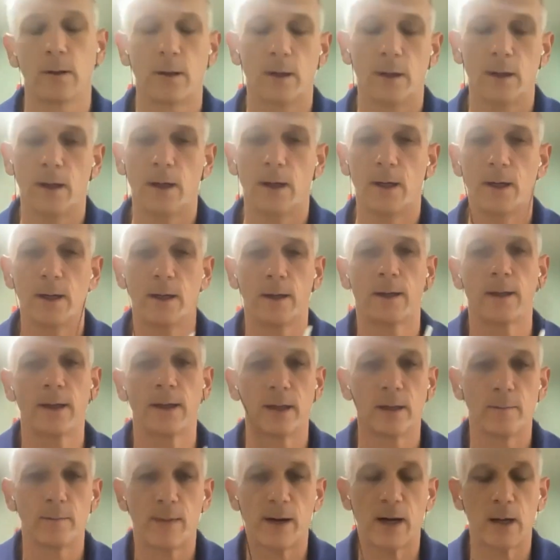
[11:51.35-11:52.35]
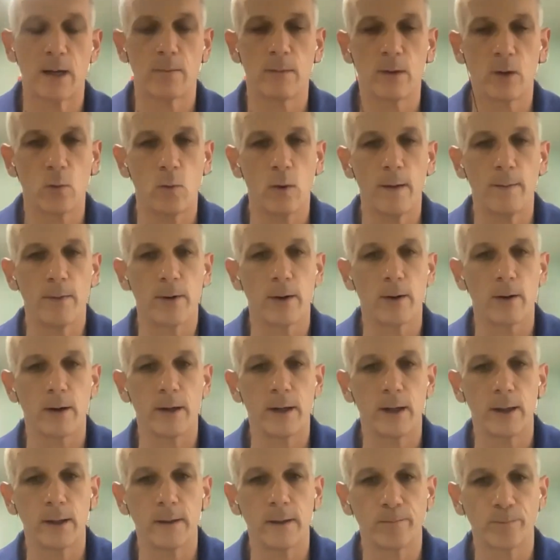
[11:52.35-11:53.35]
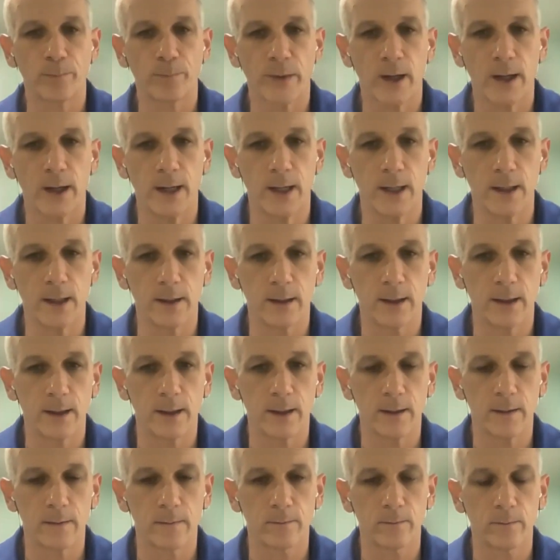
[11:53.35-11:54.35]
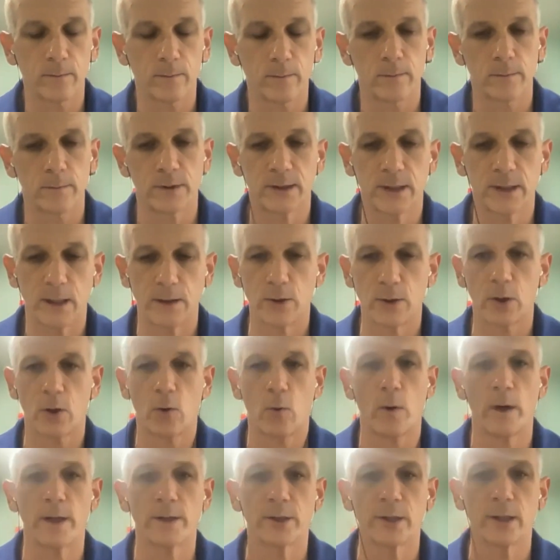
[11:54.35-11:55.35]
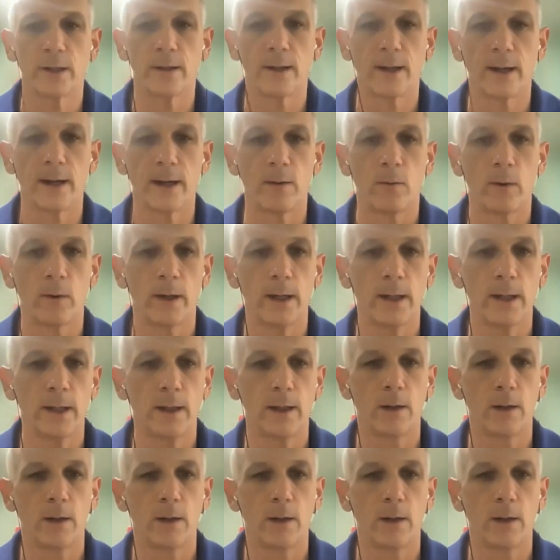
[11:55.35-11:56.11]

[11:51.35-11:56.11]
at the bottom of the webinar here and send your question that way.